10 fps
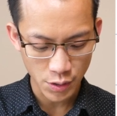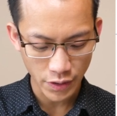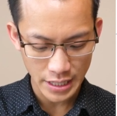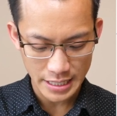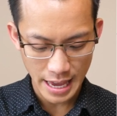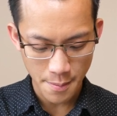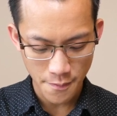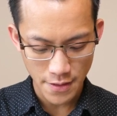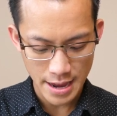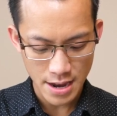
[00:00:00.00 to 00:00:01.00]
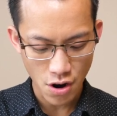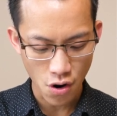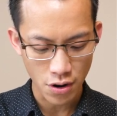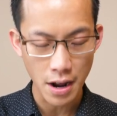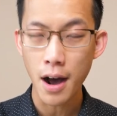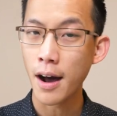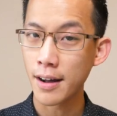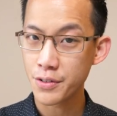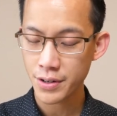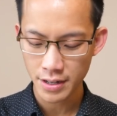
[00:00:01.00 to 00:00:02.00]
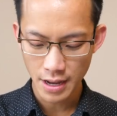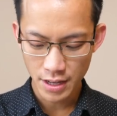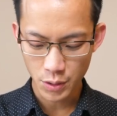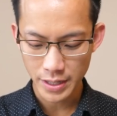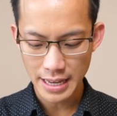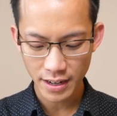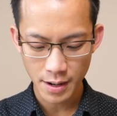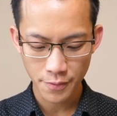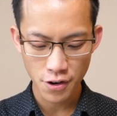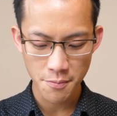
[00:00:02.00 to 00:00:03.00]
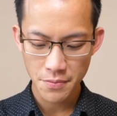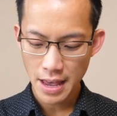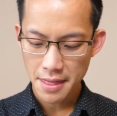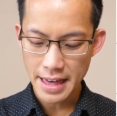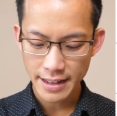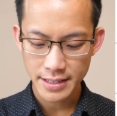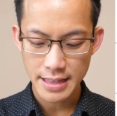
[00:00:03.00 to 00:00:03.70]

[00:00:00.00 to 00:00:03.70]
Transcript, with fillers: you've got this MV on 100. So where does that come from? That's